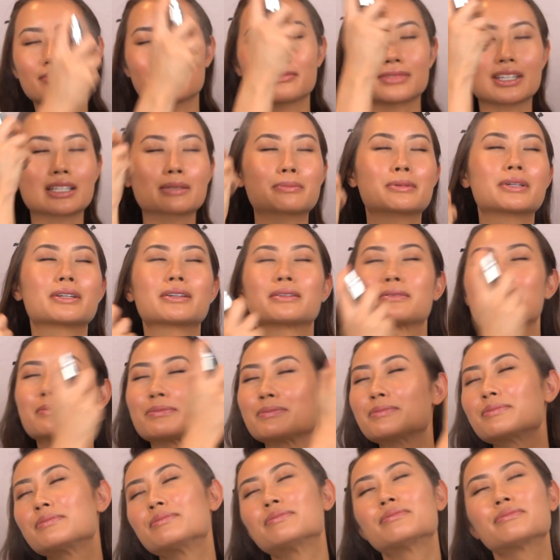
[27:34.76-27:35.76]
that's better.
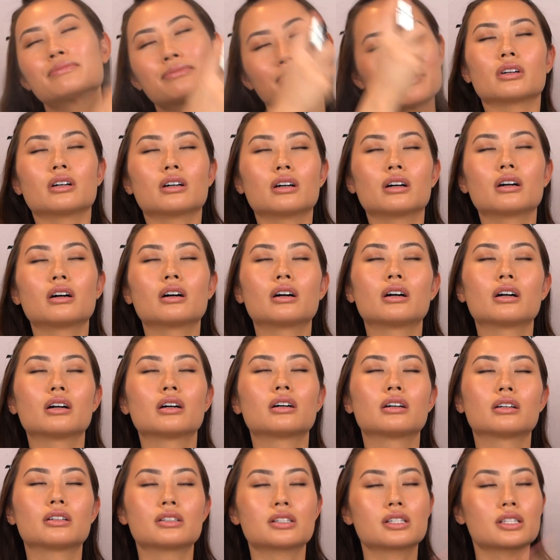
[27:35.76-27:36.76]

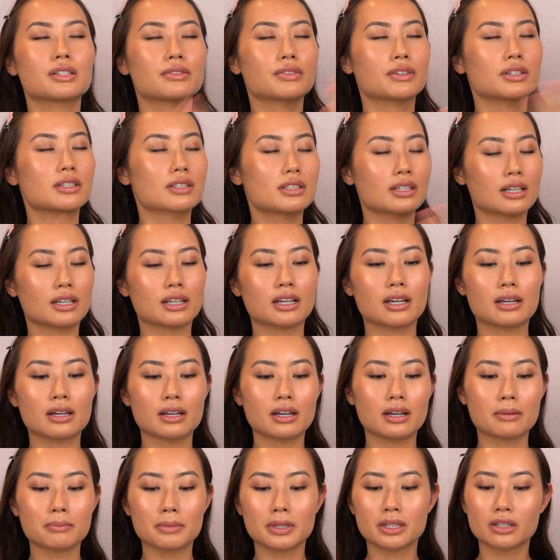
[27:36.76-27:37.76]
Oh, it just feels like
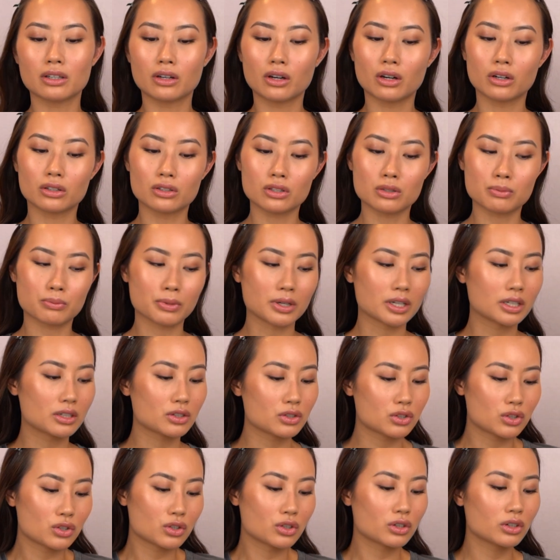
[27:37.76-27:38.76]
I'm in the hot
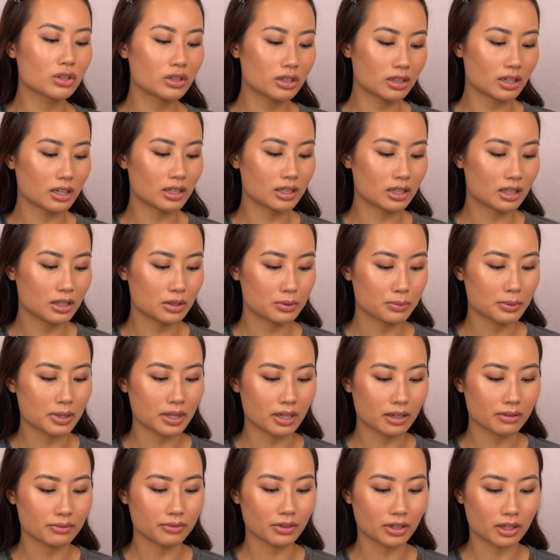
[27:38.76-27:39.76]
springs, you know? It kind of gives me
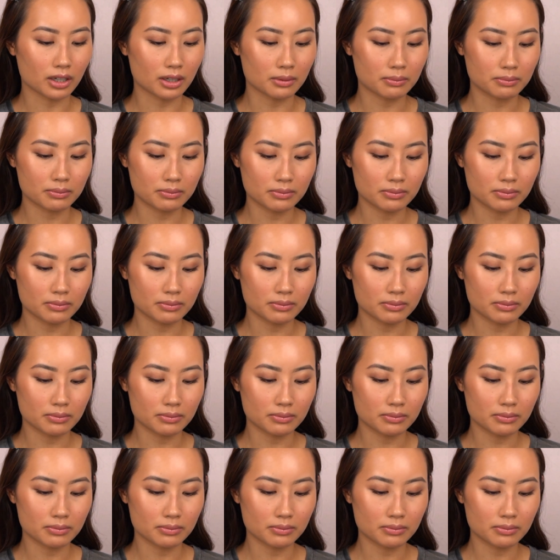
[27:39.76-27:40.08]
that vibe.